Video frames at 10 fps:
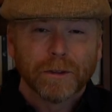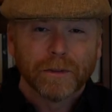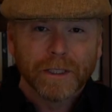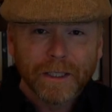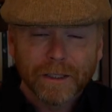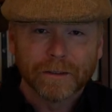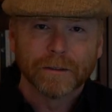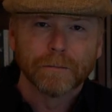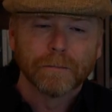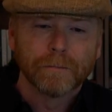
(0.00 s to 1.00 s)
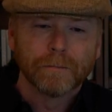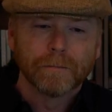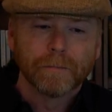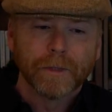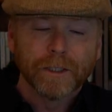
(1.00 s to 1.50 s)
forgets.
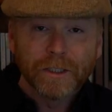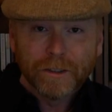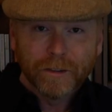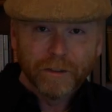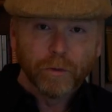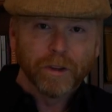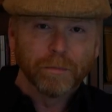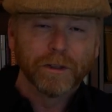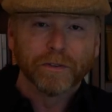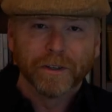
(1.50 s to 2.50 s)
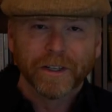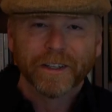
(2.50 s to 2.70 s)
And she's lived with me for